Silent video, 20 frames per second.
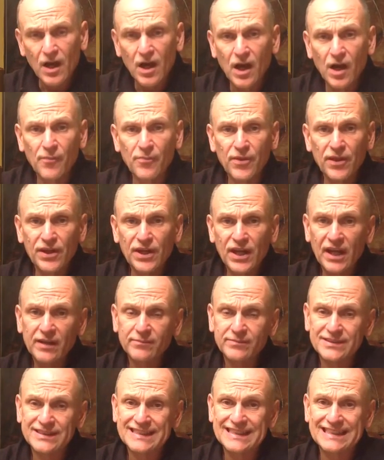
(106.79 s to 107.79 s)
um, the
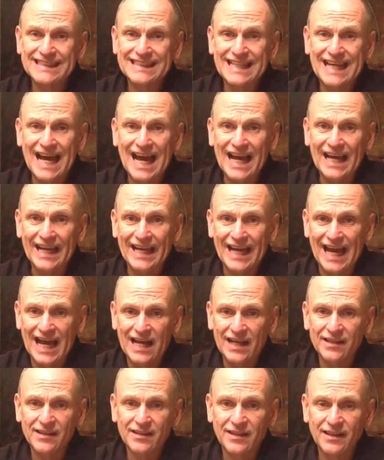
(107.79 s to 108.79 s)
name
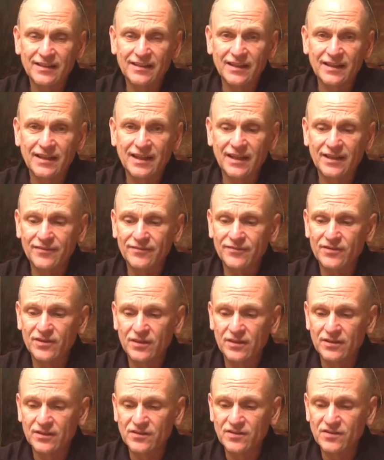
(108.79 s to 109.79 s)
Scion that they gave to
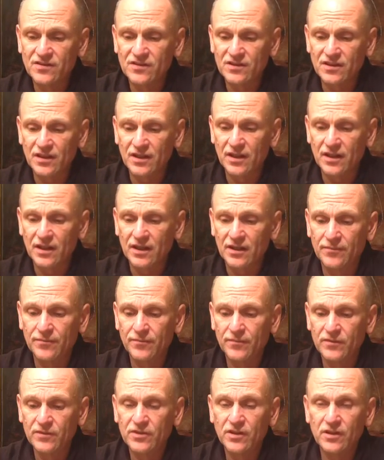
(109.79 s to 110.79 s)
this
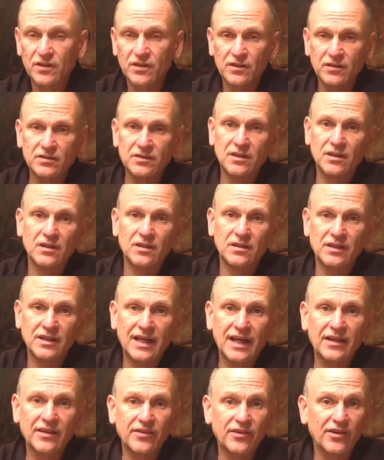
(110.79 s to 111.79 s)
um, to their
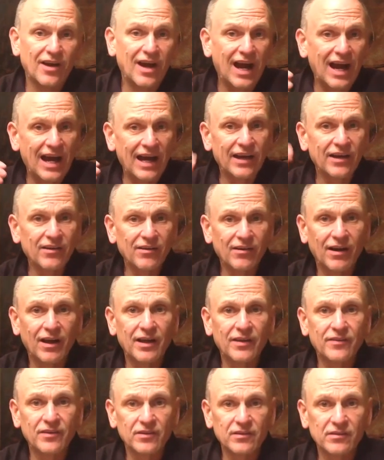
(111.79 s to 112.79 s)
kind of their higher
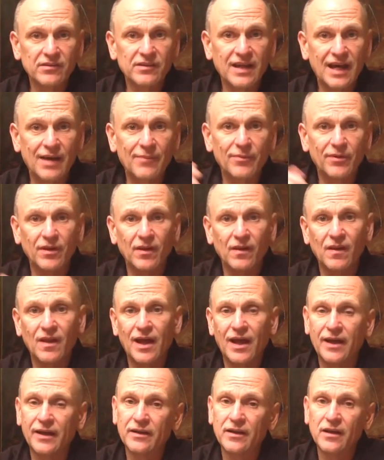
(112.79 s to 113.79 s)
end, their top of the
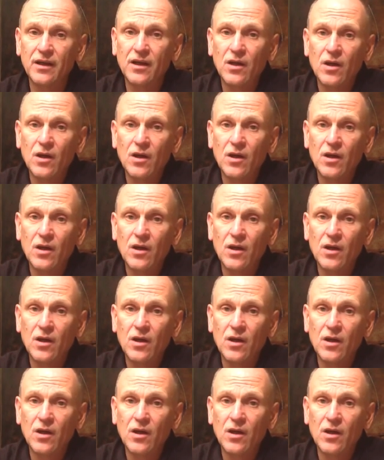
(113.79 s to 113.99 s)
line